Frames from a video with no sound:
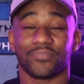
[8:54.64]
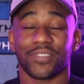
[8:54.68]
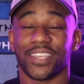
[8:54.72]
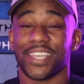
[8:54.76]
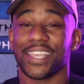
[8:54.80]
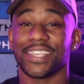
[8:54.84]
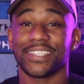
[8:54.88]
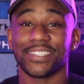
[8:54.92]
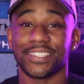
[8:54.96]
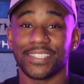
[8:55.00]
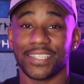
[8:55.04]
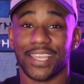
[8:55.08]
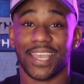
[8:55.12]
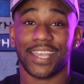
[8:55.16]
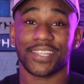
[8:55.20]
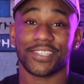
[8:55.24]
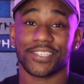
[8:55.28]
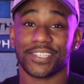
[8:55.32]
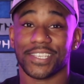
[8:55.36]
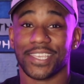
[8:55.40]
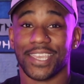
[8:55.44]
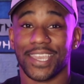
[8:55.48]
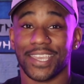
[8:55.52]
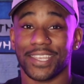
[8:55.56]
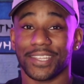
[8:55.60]
isn't
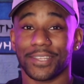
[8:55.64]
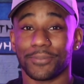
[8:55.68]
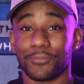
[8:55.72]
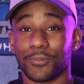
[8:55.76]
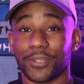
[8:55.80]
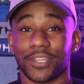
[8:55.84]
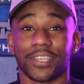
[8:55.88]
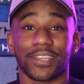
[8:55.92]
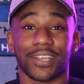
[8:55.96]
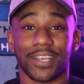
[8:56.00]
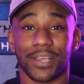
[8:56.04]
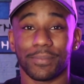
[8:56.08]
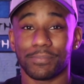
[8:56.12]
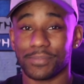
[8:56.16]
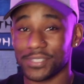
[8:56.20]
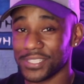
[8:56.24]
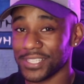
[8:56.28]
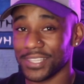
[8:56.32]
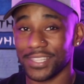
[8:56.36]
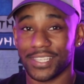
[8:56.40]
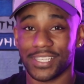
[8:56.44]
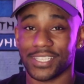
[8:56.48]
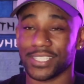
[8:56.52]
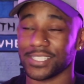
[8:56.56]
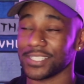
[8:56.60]
educated when it comes
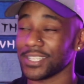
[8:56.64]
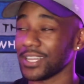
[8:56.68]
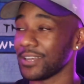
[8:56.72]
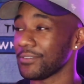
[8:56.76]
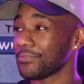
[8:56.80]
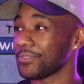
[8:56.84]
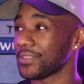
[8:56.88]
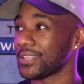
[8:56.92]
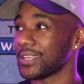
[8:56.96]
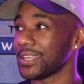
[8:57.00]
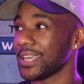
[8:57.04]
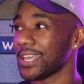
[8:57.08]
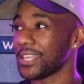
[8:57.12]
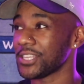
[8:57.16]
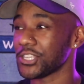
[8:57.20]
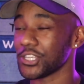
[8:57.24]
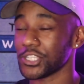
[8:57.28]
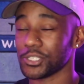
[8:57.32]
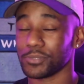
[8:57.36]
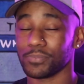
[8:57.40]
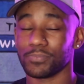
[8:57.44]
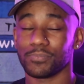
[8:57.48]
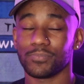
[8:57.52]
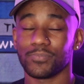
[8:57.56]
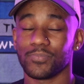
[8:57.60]
to this stuff, and it, it
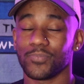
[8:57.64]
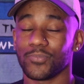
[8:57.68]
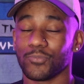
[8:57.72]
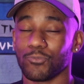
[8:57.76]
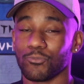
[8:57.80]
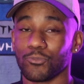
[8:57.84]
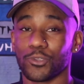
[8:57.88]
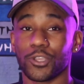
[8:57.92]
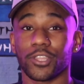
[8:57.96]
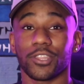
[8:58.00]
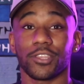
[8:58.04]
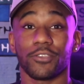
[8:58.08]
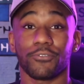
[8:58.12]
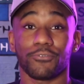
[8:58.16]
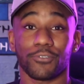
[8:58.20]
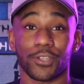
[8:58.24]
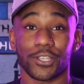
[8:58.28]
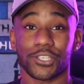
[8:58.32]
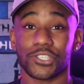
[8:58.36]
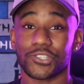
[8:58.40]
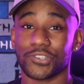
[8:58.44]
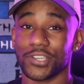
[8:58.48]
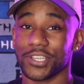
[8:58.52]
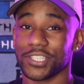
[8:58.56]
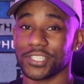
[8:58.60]
just really
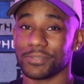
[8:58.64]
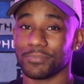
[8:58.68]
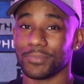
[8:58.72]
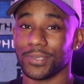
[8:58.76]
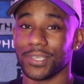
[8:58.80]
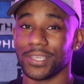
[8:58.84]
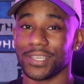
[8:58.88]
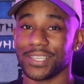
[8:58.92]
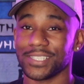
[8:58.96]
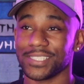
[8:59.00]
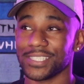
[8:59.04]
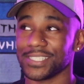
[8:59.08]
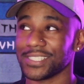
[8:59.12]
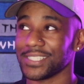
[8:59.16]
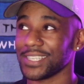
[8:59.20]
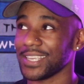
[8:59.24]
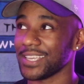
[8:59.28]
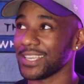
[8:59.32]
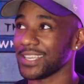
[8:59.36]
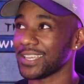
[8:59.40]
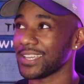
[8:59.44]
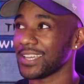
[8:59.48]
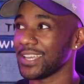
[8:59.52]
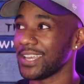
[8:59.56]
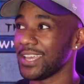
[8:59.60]
frustrates me because it's
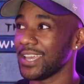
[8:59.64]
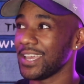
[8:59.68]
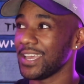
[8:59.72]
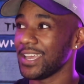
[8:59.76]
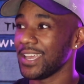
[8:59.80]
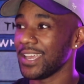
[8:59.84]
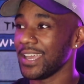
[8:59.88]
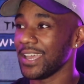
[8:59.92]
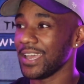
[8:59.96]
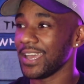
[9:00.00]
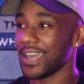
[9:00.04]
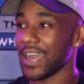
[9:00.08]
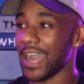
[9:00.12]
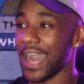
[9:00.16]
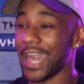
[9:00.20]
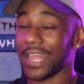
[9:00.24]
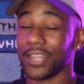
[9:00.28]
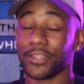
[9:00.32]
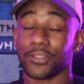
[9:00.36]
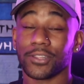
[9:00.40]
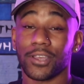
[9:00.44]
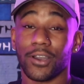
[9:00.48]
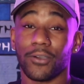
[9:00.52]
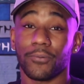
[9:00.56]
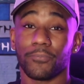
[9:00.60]
like, I
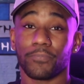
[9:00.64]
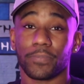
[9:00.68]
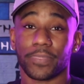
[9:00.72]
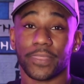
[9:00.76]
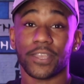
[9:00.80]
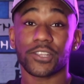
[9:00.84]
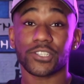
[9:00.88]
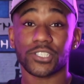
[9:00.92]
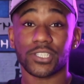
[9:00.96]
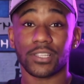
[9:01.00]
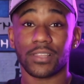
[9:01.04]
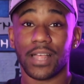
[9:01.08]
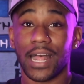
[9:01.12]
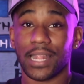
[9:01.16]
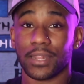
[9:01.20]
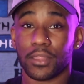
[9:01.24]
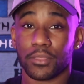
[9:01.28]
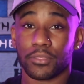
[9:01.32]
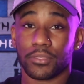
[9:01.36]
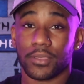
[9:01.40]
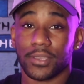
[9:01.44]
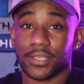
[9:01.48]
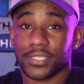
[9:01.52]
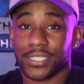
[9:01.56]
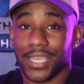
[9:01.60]
don't know. There's a lot
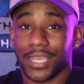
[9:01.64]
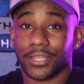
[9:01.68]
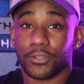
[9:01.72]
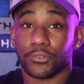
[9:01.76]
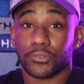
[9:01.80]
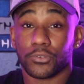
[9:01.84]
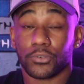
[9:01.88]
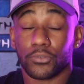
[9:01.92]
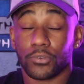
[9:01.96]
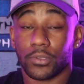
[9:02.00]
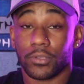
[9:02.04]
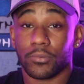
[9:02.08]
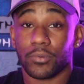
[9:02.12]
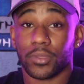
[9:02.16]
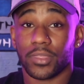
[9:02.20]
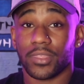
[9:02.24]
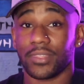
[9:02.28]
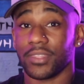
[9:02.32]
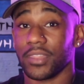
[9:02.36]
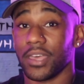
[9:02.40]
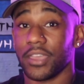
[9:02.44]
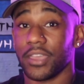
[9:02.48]
of things I don't agree with in